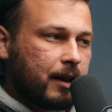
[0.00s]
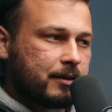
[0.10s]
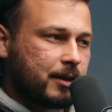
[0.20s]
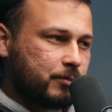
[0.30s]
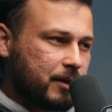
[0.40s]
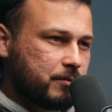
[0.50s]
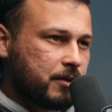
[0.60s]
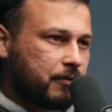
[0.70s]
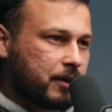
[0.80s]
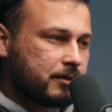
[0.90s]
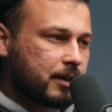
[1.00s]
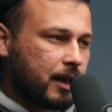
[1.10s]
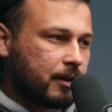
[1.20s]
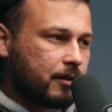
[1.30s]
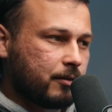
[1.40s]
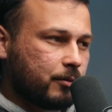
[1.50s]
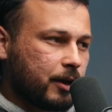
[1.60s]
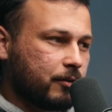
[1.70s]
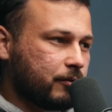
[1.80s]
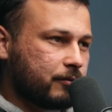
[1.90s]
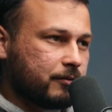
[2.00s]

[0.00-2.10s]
and sometimes it feels like wait